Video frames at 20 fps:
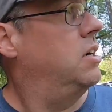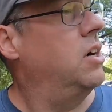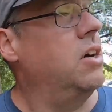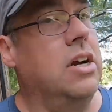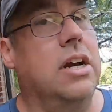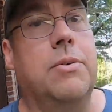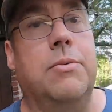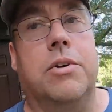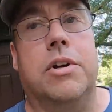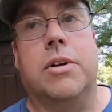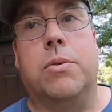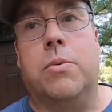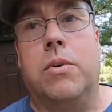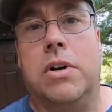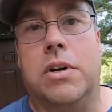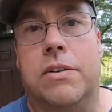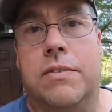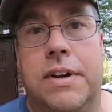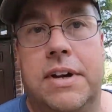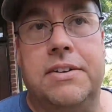All right, we're gonna
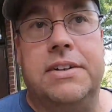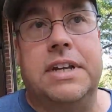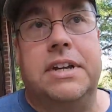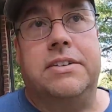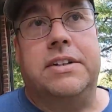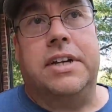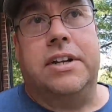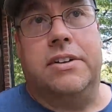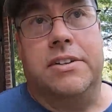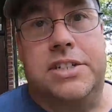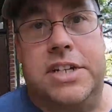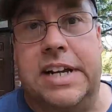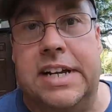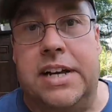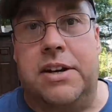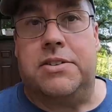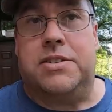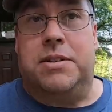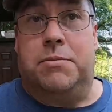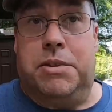walk around down here and
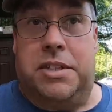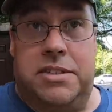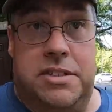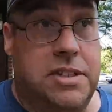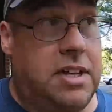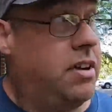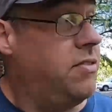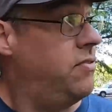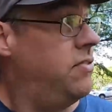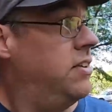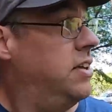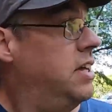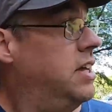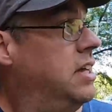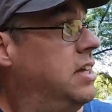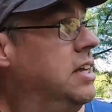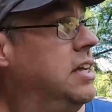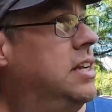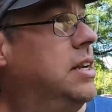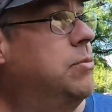check out some of the stuff.
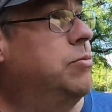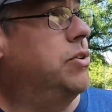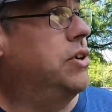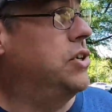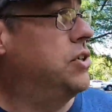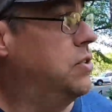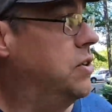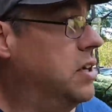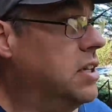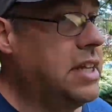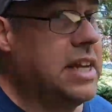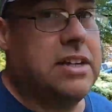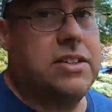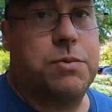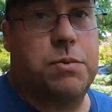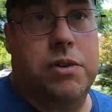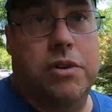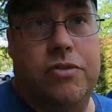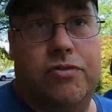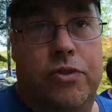I'm pretty sure that
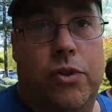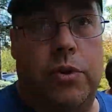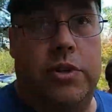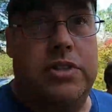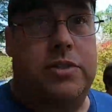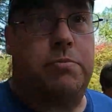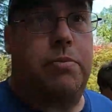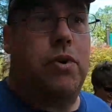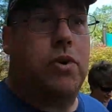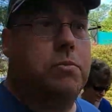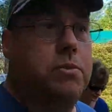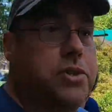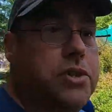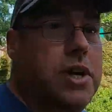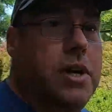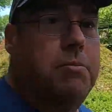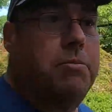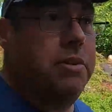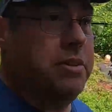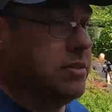that's where Floyd's
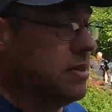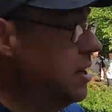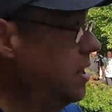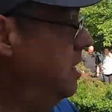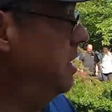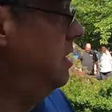Barbershop is.